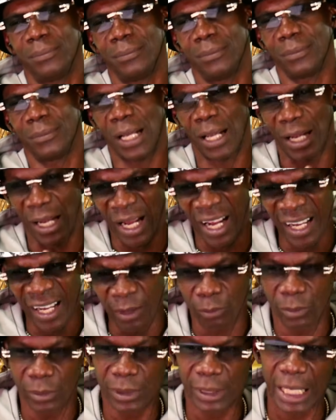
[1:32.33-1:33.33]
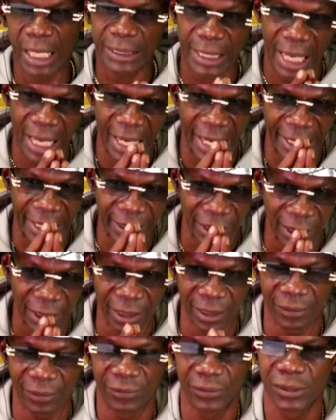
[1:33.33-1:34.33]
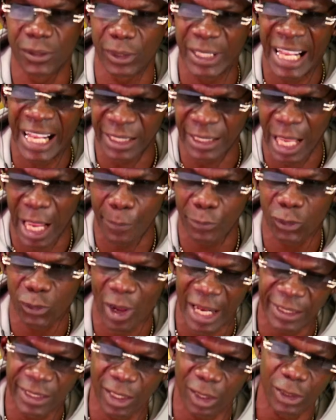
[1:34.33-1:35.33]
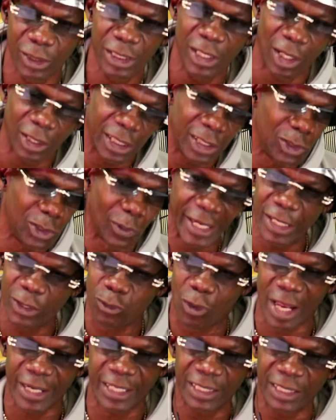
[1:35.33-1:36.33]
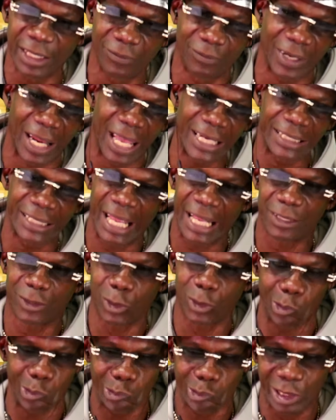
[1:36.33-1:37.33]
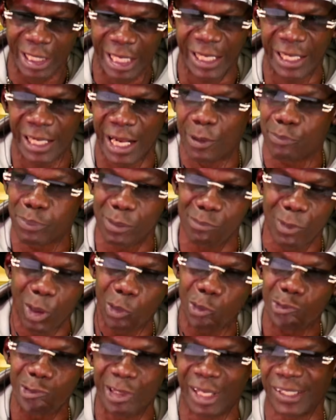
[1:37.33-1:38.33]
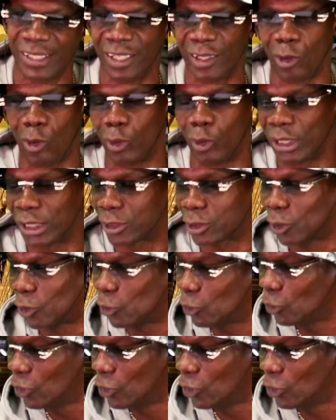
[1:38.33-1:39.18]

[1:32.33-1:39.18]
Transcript: All right, that's how I had to live. So that's how I'm trying to tell the youngins you ain't trying to live like that. So don't say that I'm promoting nothing and all this so